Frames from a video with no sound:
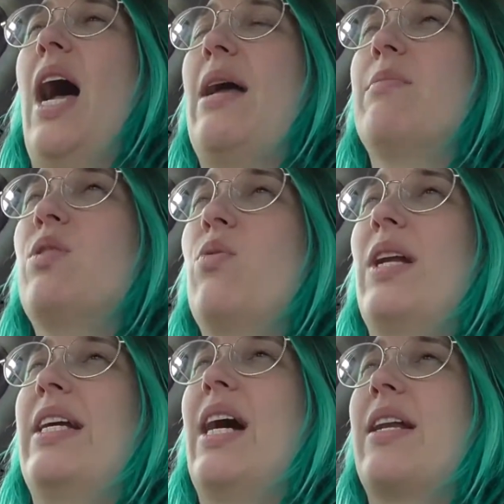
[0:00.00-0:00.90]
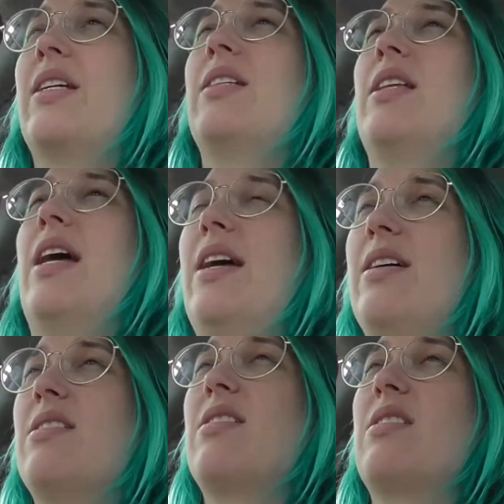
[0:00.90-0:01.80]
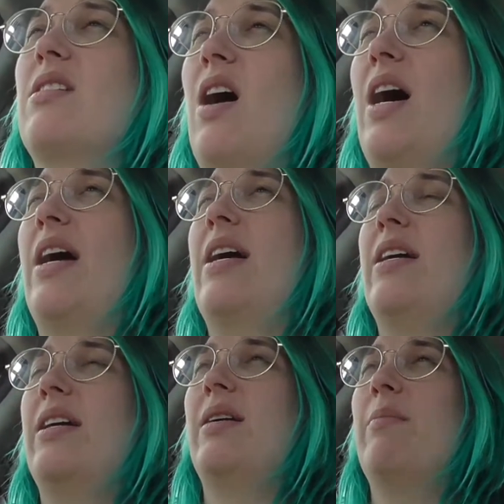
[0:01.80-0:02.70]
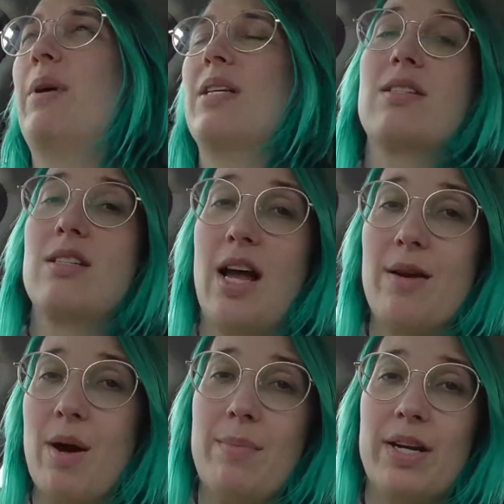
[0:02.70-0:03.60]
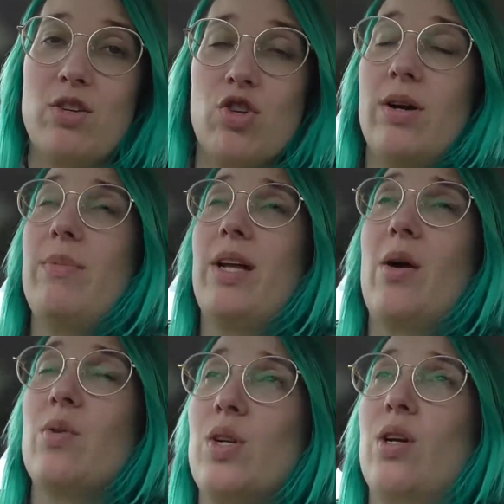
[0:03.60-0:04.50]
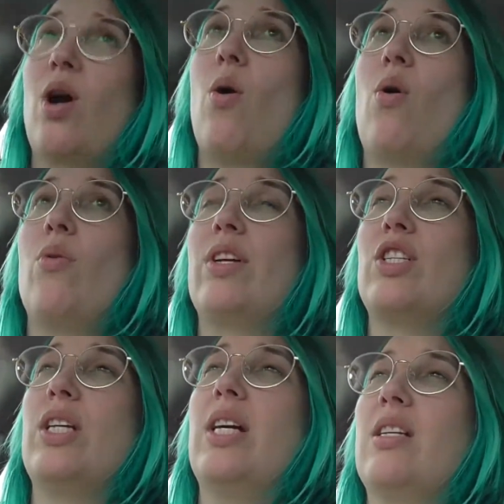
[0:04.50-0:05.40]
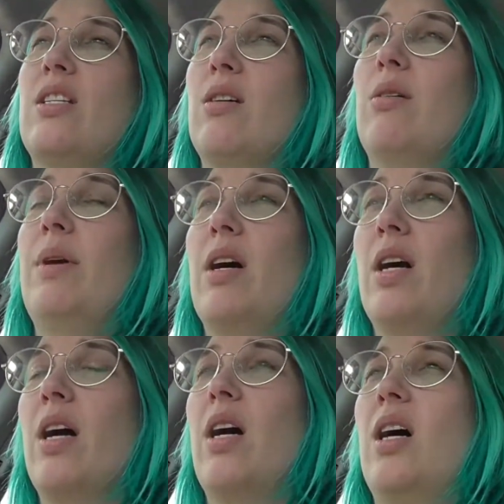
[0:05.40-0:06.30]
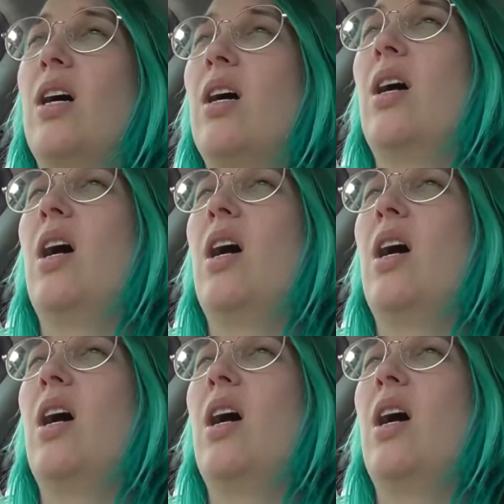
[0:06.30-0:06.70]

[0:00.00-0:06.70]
I am still really gutted that I missed like my big trip that I was going to go on this year to America.